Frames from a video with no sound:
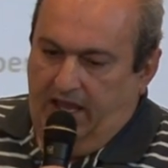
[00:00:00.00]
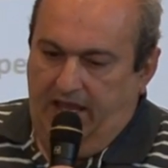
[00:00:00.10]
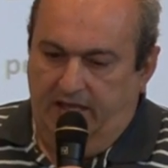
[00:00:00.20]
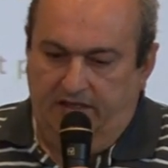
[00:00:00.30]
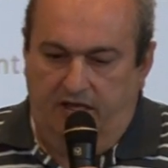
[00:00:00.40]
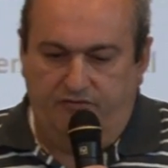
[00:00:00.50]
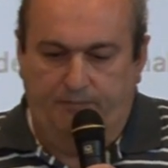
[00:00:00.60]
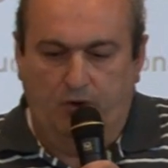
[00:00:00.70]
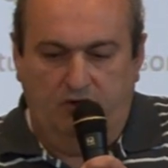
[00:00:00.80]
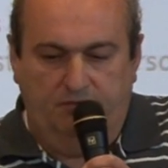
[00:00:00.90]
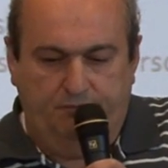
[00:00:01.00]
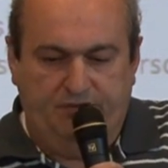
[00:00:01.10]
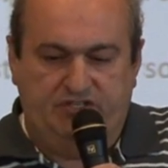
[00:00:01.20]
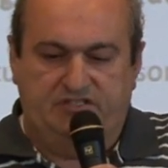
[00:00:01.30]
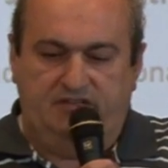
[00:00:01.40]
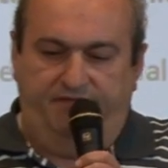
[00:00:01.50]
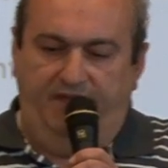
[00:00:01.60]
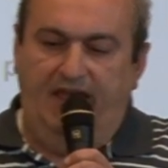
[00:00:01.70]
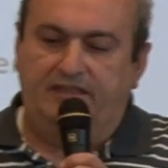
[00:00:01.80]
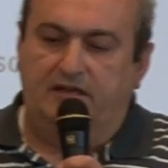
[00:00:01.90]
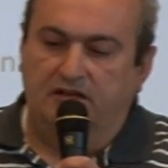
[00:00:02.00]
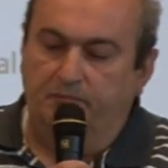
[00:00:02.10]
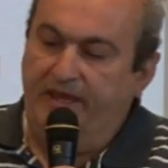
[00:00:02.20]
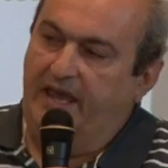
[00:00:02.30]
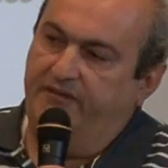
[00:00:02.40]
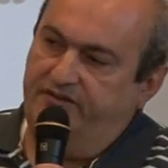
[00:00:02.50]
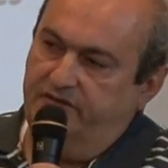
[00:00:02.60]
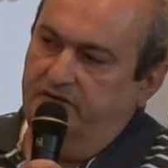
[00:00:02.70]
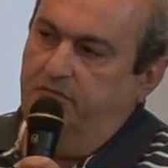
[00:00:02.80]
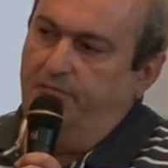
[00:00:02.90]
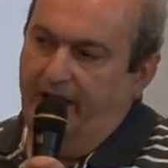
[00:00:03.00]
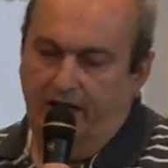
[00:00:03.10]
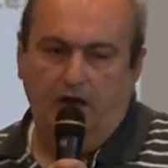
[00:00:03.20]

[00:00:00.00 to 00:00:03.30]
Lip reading: And report breaches of ethical behavior by